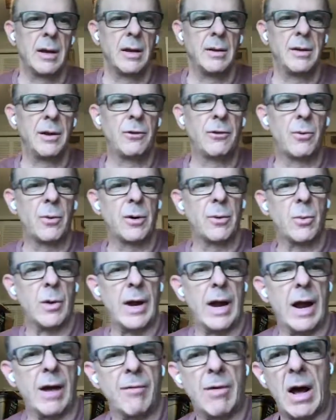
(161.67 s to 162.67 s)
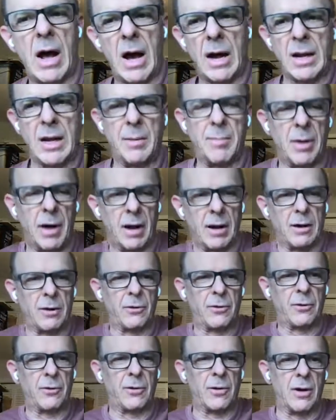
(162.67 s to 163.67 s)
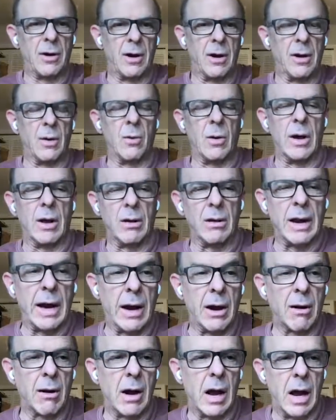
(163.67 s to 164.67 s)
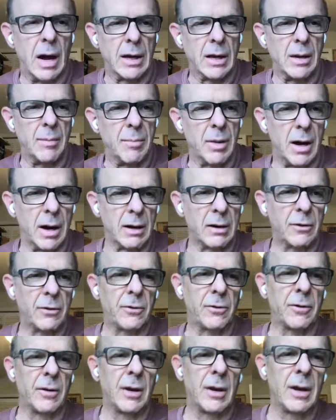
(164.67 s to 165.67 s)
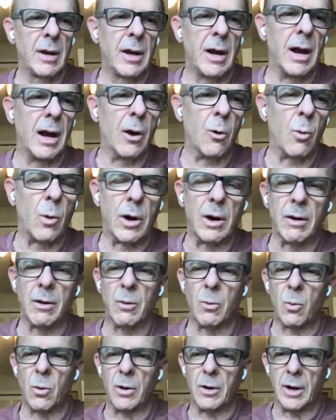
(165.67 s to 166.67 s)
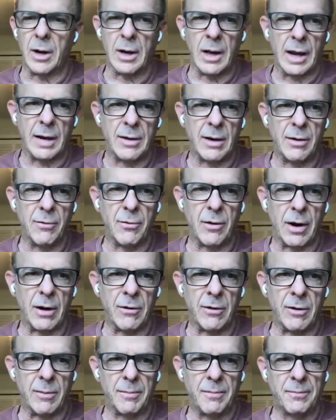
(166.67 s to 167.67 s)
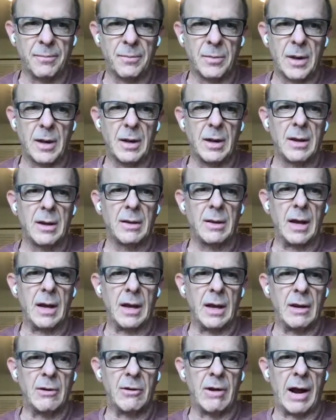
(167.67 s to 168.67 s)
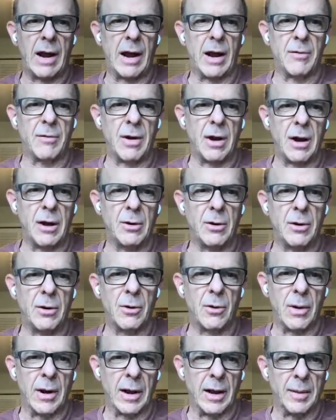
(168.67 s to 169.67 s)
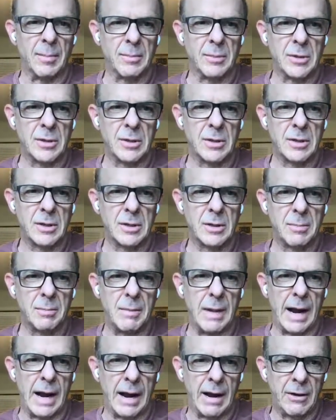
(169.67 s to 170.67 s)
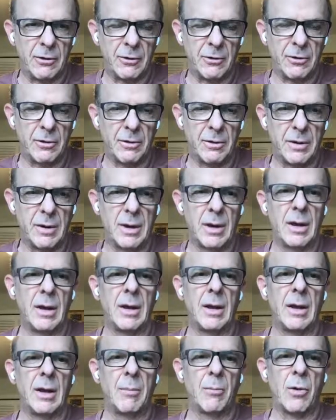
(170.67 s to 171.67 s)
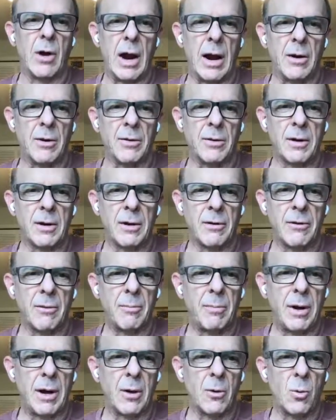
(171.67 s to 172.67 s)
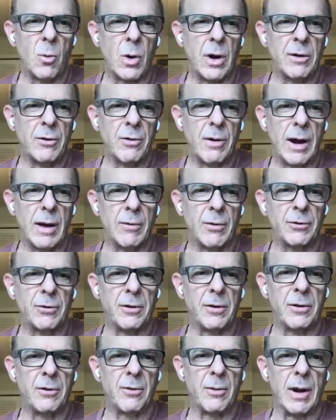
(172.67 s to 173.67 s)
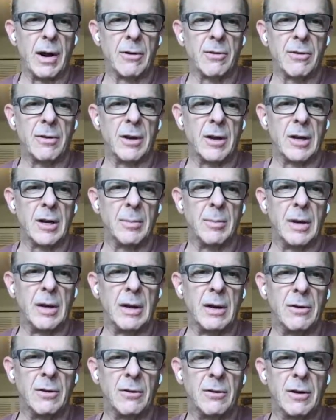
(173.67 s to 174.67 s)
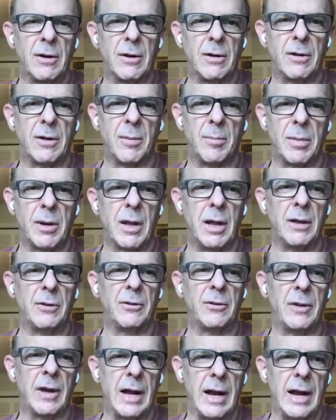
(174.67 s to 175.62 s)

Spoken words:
In this one, we have hockey pucks on, well, air hockey pucks, where we're neglecting friction. They each have 100 grams mass. Prior to the collision, puck 1 travels in a direction that can be considered the plus